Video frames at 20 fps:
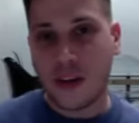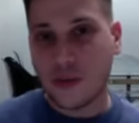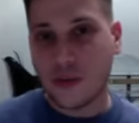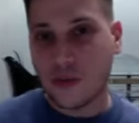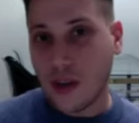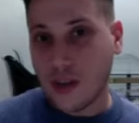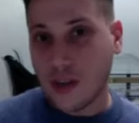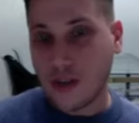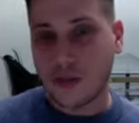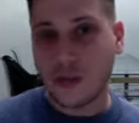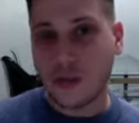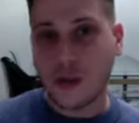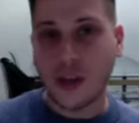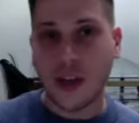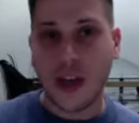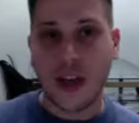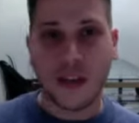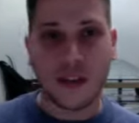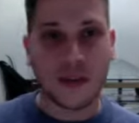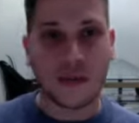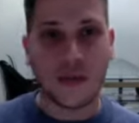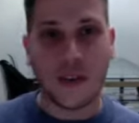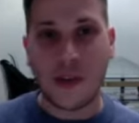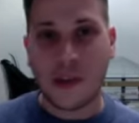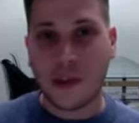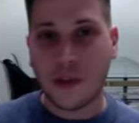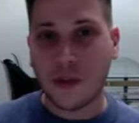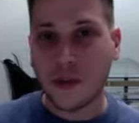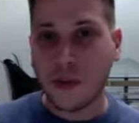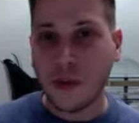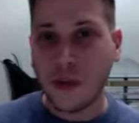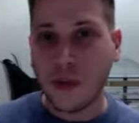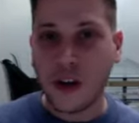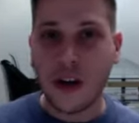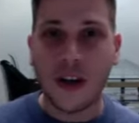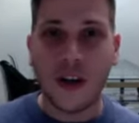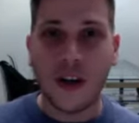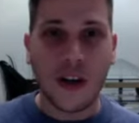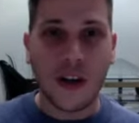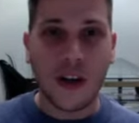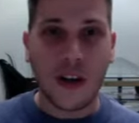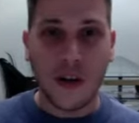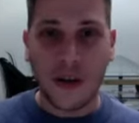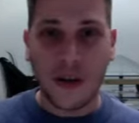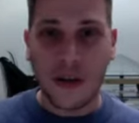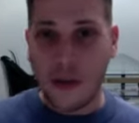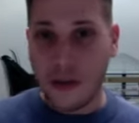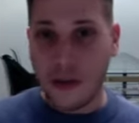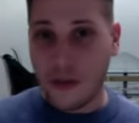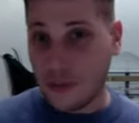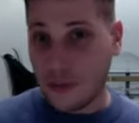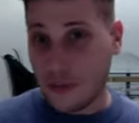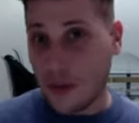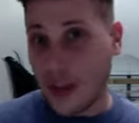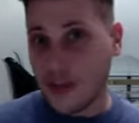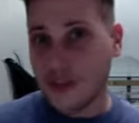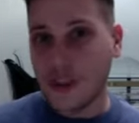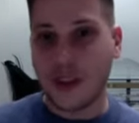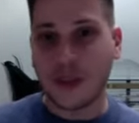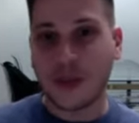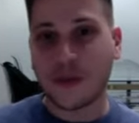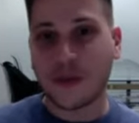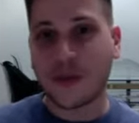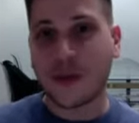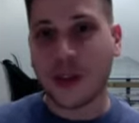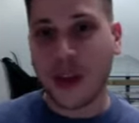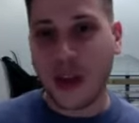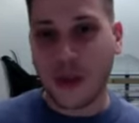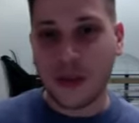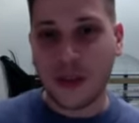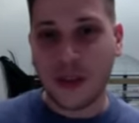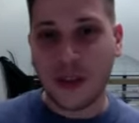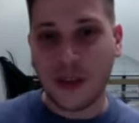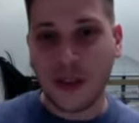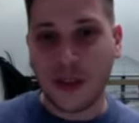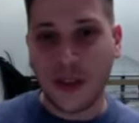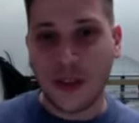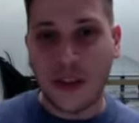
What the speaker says: 23 and 24. And thank you for coming.